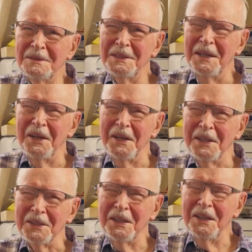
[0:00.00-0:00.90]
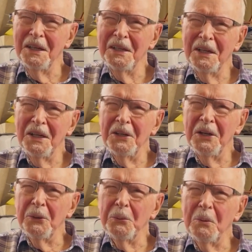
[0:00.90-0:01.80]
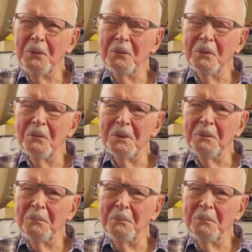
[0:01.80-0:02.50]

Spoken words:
Yes. No, well, when